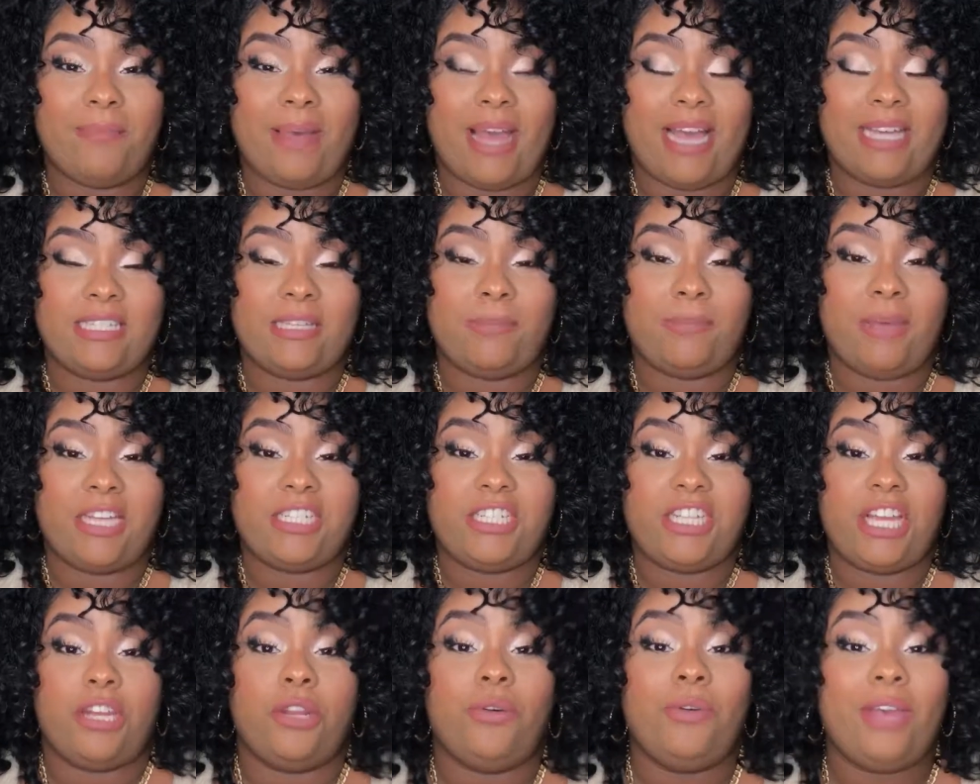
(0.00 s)
back to my
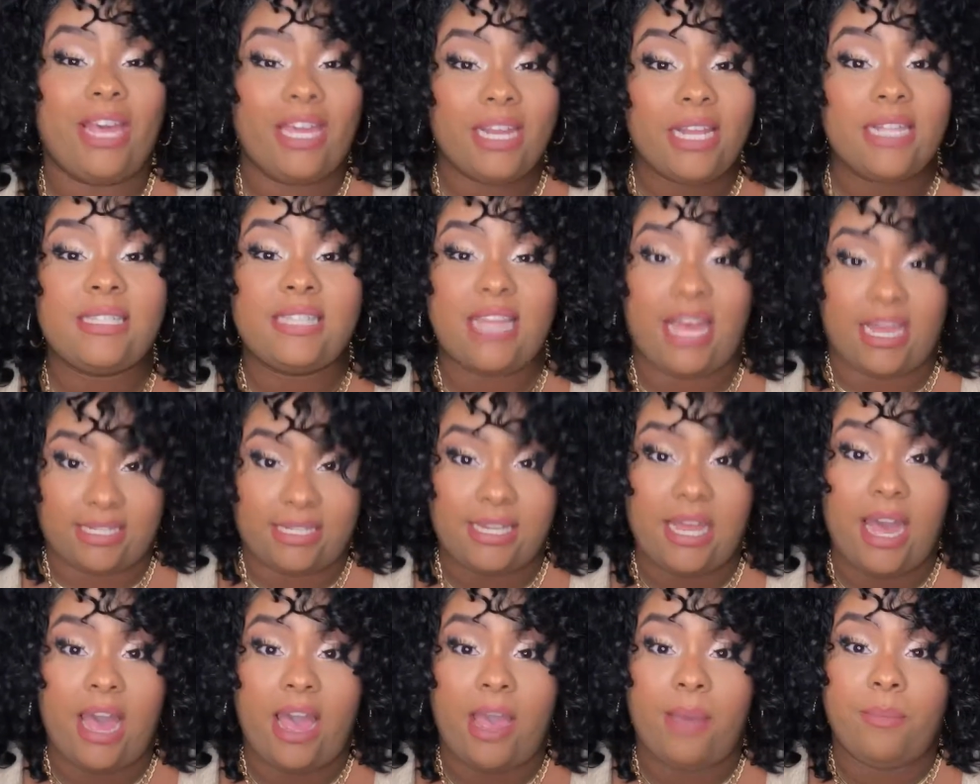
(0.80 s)
channel. It is that
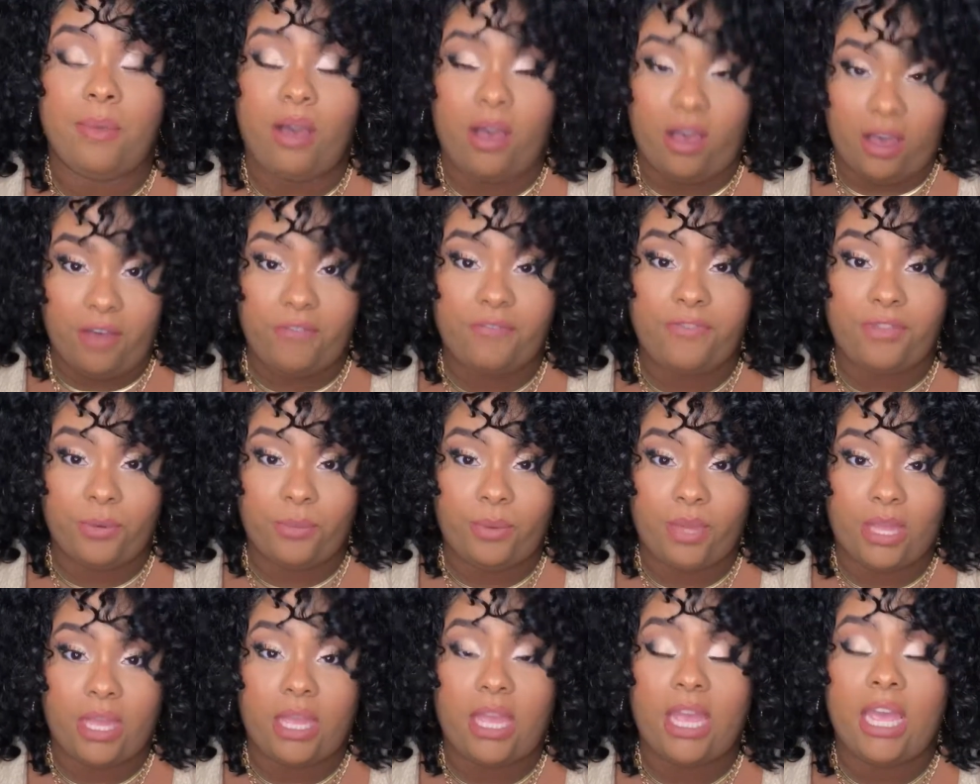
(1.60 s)
time of the
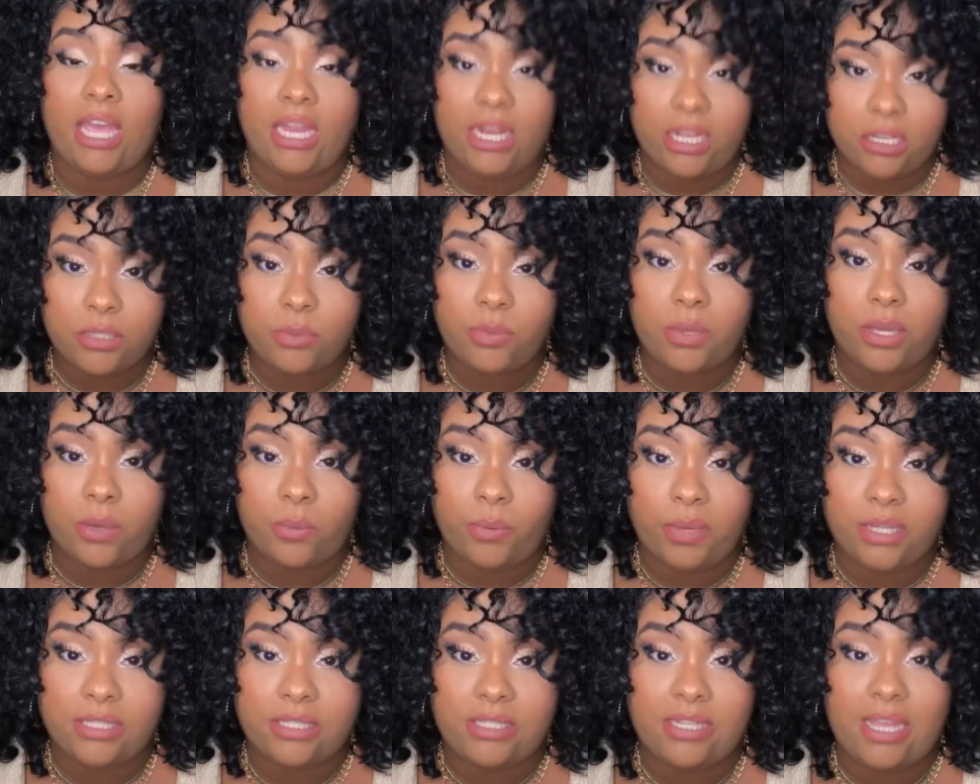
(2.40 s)
week. It is Wig
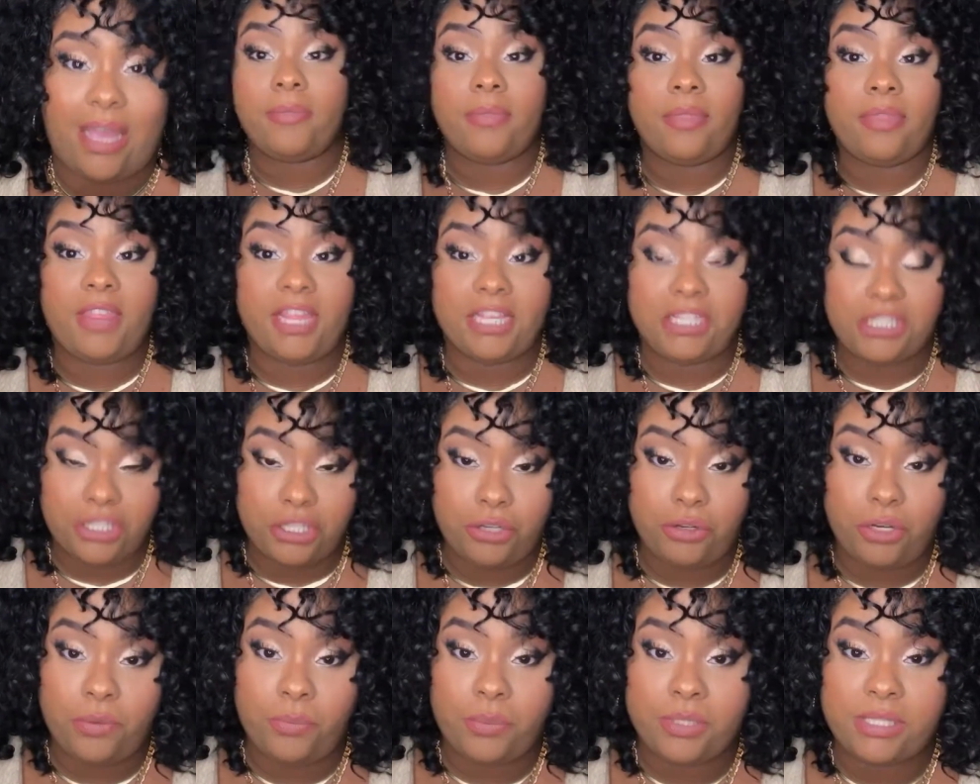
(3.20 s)
Wednesday. This
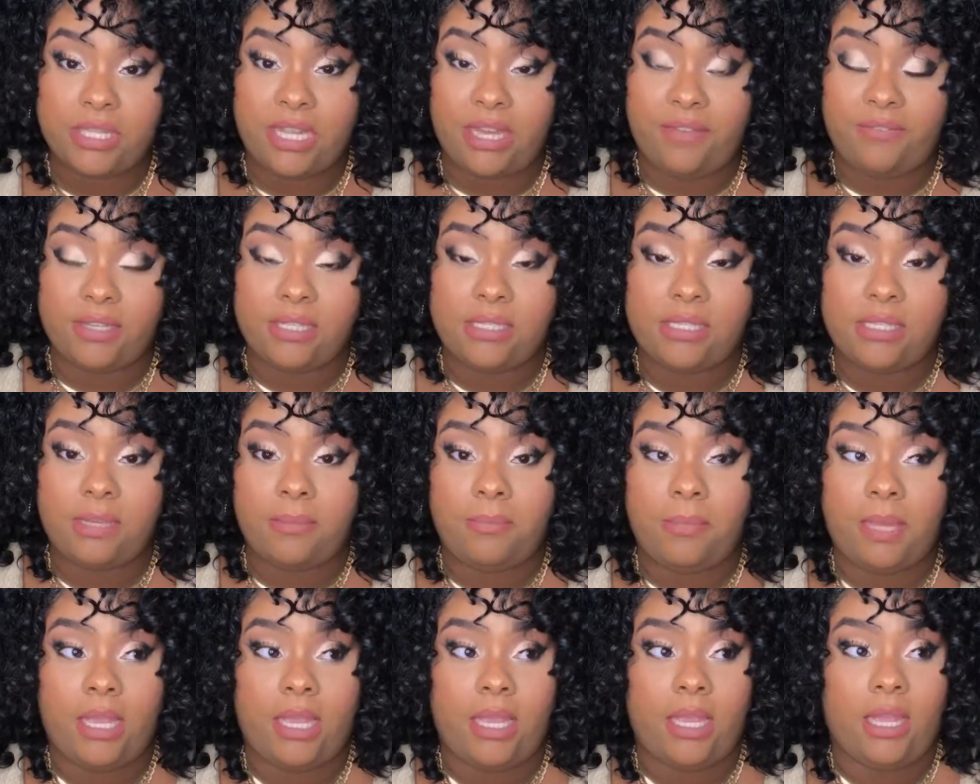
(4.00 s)
unit was given to
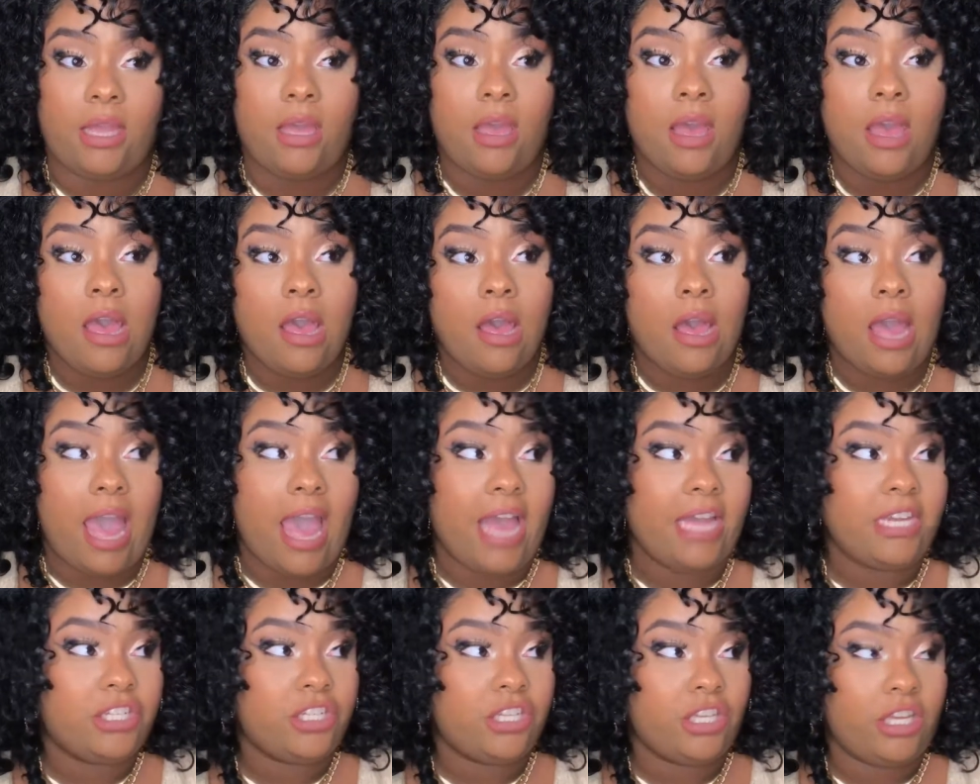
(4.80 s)
me,
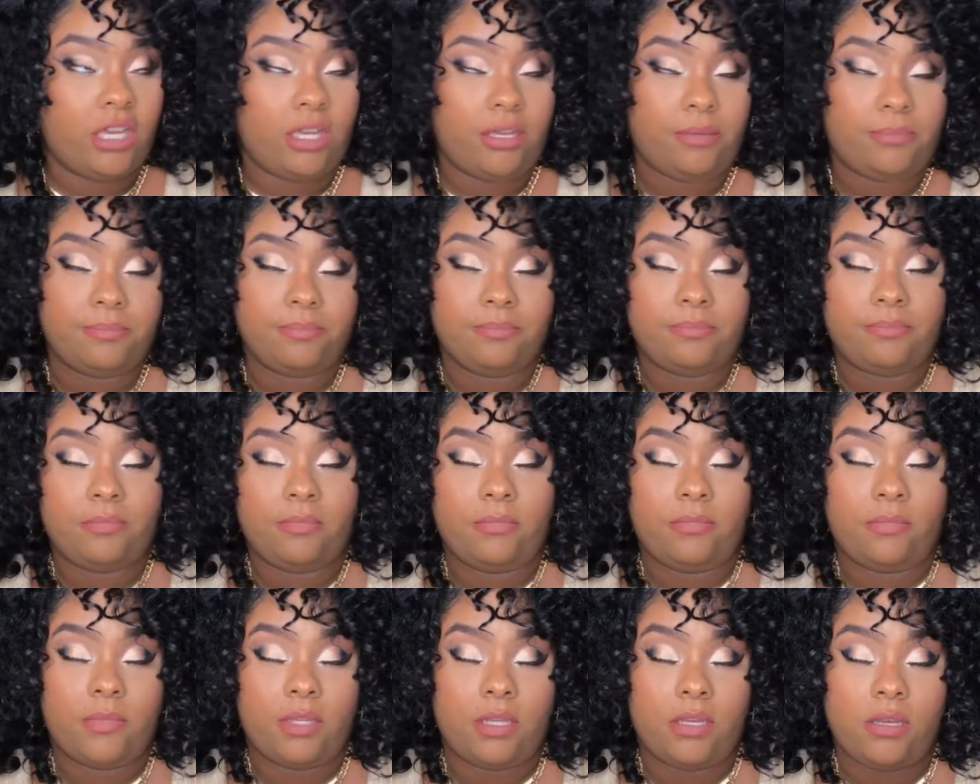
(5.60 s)
actually,
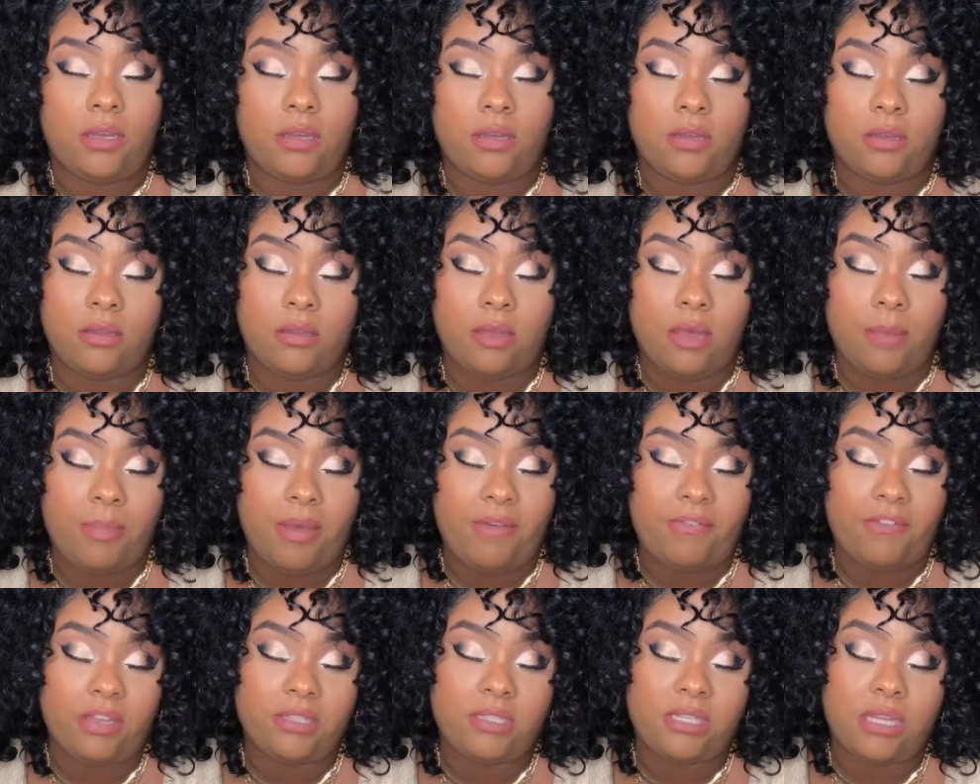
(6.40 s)
I'm not even
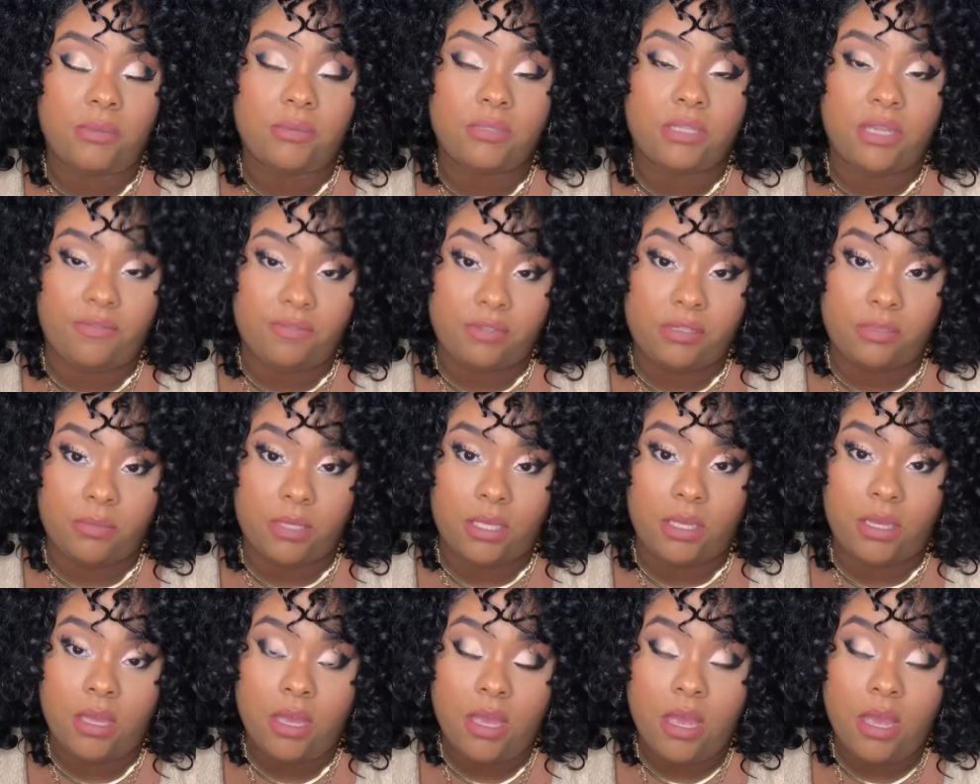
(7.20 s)
gonna say it was given to me.